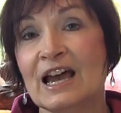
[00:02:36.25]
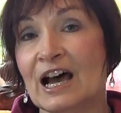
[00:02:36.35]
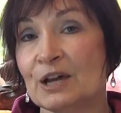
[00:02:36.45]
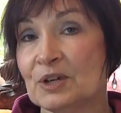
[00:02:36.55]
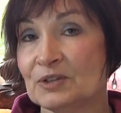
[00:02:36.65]

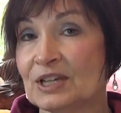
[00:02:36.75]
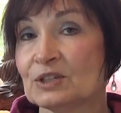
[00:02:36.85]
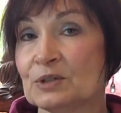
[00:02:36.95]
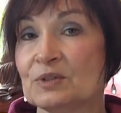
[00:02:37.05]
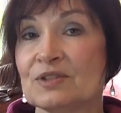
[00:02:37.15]
I'm not the
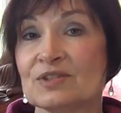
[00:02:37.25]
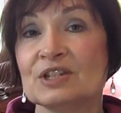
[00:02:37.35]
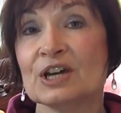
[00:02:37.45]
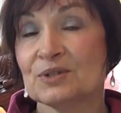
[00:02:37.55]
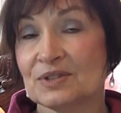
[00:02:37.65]
only one who's
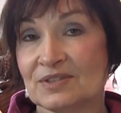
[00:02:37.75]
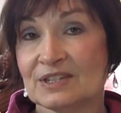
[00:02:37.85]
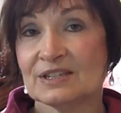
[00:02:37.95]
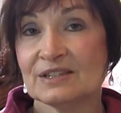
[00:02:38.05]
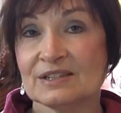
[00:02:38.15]
noticed this.